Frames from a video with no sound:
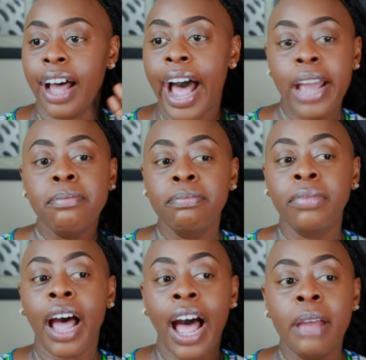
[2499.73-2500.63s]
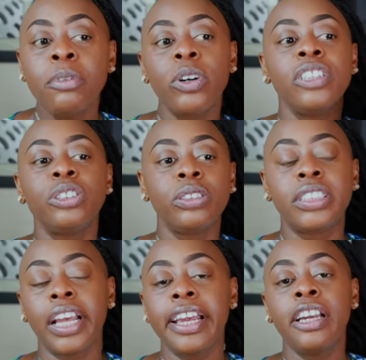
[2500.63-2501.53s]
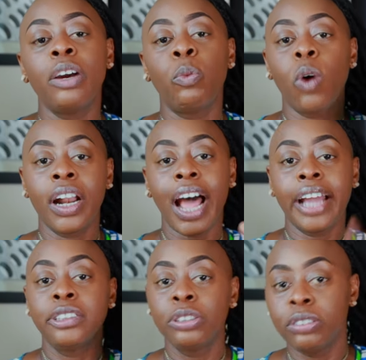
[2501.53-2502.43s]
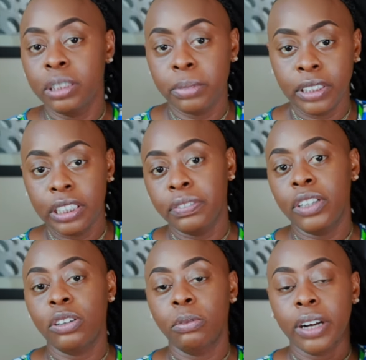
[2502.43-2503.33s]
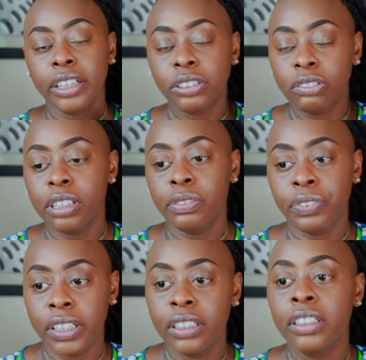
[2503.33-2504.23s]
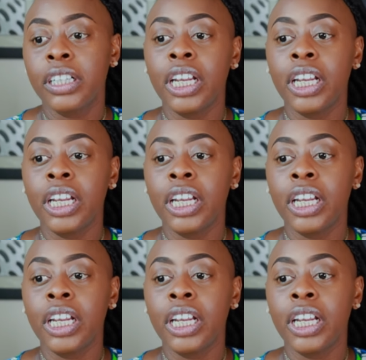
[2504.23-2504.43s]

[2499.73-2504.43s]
I'm I'm going to say what I truly believe in or what I truly feel,